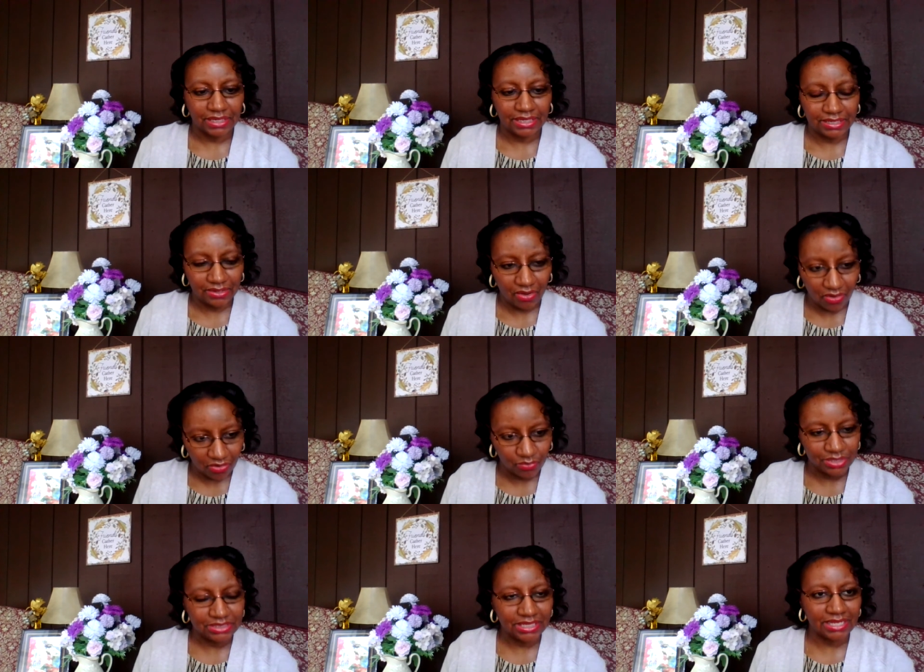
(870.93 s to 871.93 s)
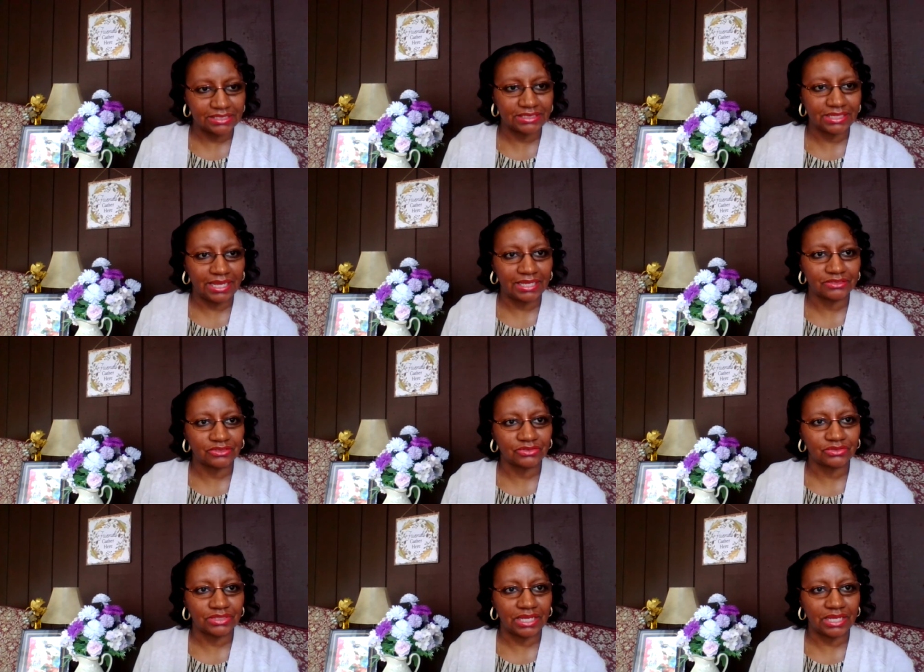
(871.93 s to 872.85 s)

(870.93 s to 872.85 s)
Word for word: He always has the answers